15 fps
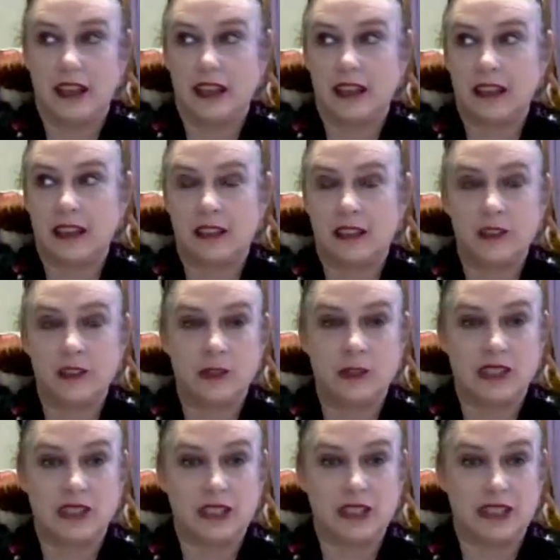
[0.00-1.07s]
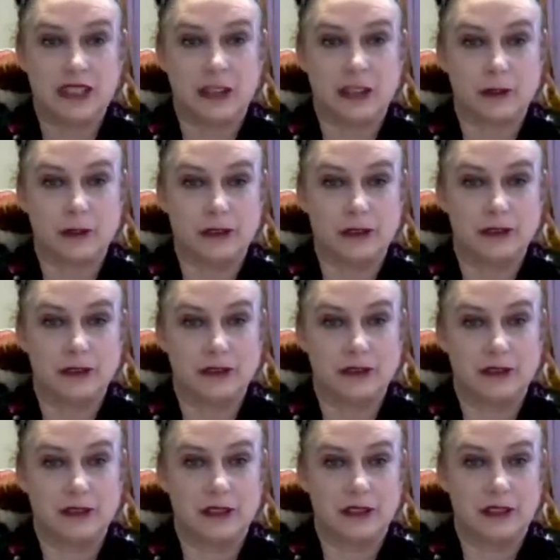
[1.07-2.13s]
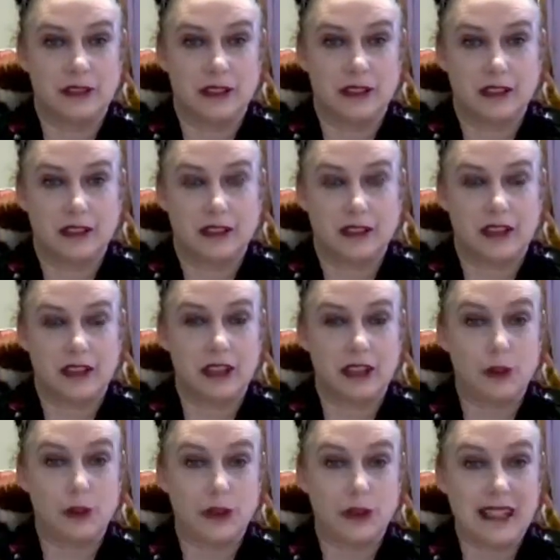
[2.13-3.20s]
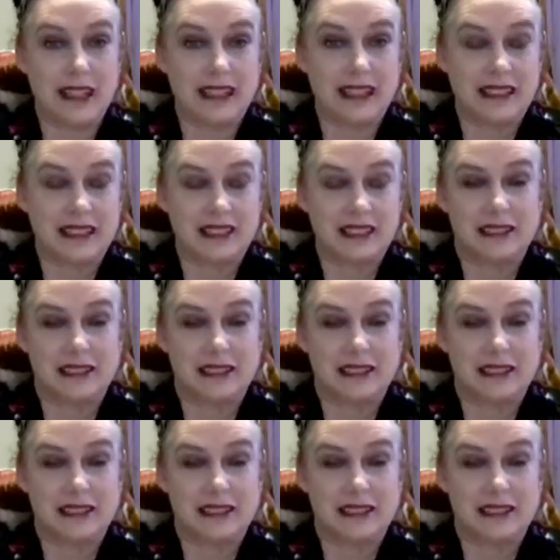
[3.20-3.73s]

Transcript: and you sketched out and you create it.